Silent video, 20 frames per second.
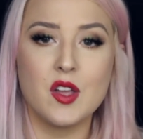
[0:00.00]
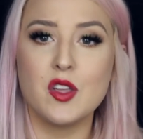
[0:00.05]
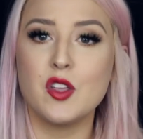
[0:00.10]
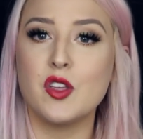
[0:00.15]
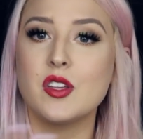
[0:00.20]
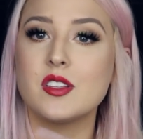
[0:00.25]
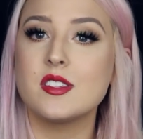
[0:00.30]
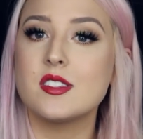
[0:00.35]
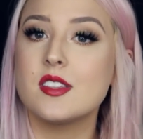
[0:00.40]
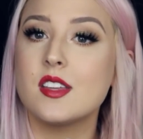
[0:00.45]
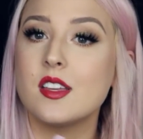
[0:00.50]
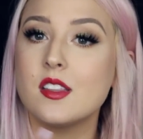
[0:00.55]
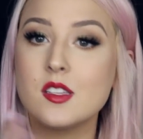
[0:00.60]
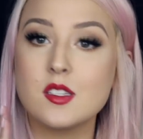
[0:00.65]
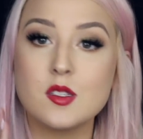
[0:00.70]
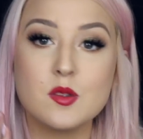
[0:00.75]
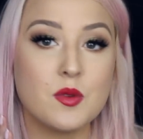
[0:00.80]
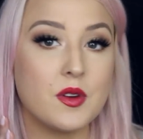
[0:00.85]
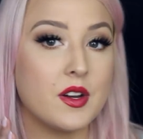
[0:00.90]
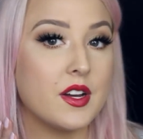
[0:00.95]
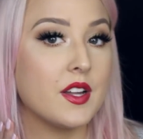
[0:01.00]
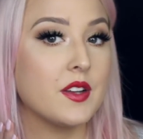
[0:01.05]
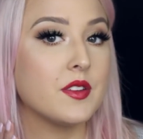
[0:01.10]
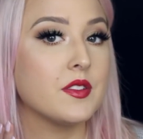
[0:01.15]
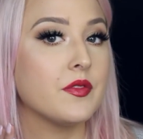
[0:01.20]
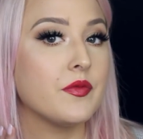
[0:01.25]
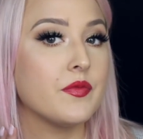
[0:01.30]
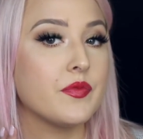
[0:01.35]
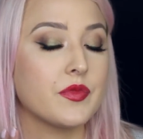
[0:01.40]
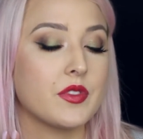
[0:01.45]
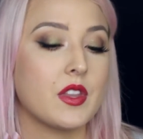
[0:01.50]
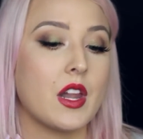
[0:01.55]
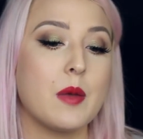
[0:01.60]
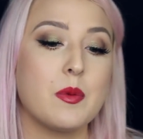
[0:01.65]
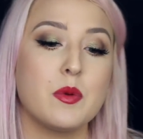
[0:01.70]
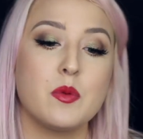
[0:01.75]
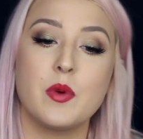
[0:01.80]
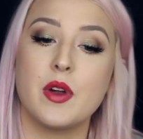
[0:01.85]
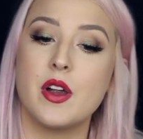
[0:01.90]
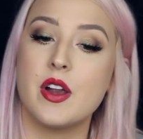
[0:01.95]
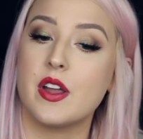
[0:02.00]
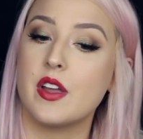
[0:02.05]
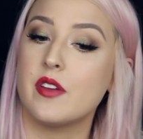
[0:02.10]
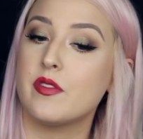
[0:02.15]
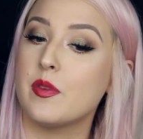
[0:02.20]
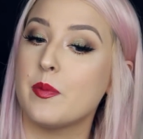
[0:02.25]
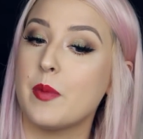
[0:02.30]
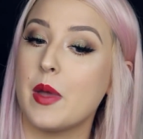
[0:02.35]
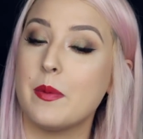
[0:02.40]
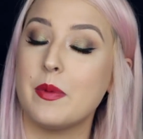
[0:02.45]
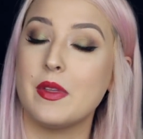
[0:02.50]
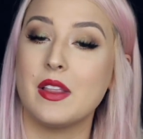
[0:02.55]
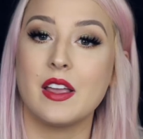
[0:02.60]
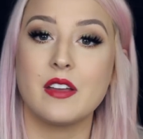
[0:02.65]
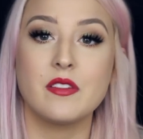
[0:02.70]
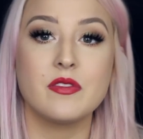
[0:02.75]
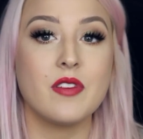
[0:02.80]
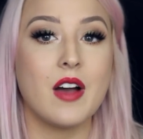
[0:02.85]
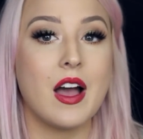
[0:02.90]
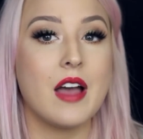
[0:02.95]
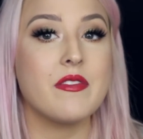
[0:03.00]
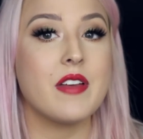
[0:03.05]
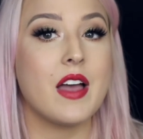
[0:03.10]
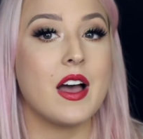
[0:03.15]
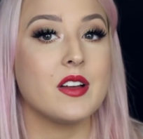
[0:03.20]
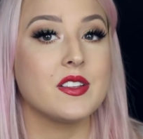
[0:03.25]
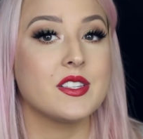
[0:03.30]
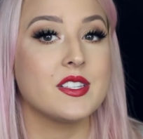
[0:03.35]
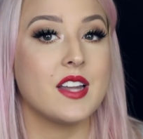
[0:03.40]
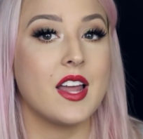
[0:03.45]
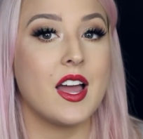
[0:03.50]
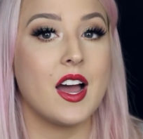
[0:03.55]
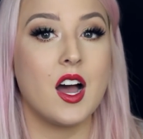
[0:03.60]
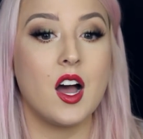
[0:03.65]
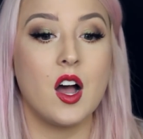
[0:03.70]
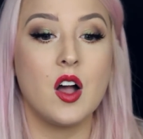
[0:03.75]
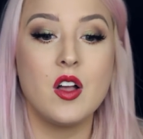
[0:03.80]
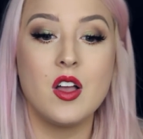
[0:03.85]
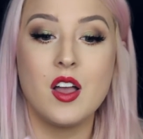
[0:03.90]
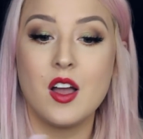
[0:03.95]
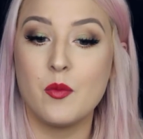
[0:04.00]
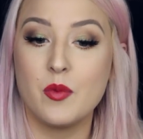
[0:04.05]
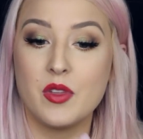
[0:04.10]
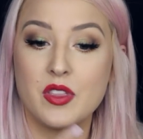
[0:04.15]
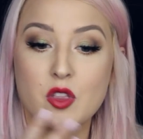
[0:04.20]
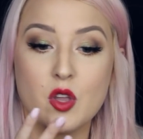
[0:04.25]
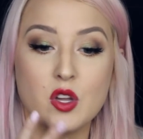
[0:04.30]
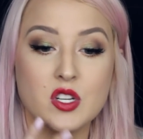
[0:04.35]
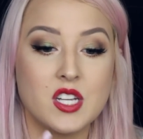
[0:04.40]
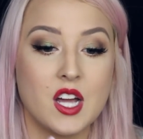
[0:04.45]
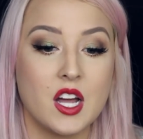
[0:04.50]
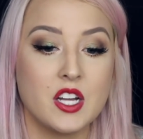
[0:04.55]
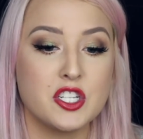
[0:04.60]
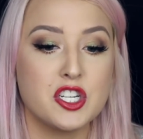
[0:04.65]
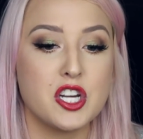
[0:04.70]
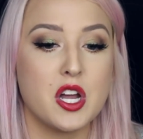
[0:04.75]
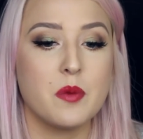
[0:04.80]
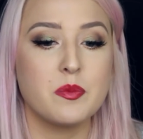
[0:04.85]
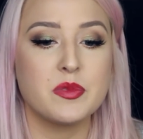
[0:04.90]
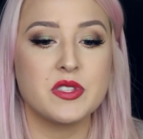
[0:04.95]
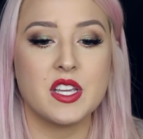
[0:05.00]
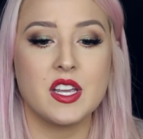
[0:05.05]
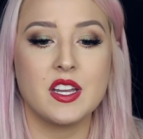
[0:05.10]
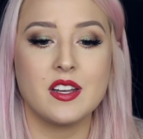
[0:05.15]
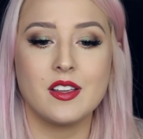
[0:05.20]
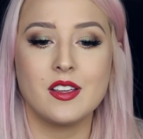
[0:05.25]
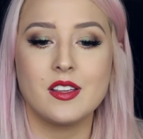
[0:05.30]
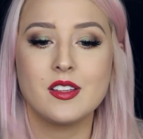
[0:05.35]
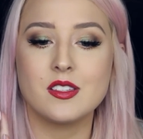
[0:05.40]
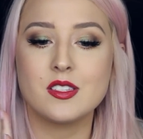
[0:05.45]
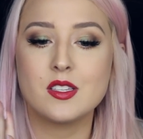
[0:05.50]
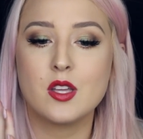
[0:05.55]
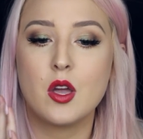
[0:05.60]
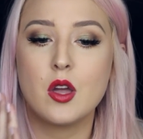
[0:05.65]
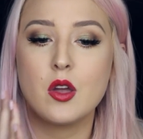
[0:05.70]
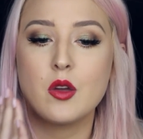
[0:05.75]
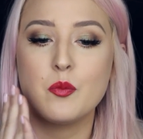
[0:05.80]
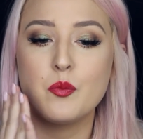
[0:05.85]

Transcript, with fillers: You can see this one, I've been wearing it for maybe like five hours now with no touch ups. It is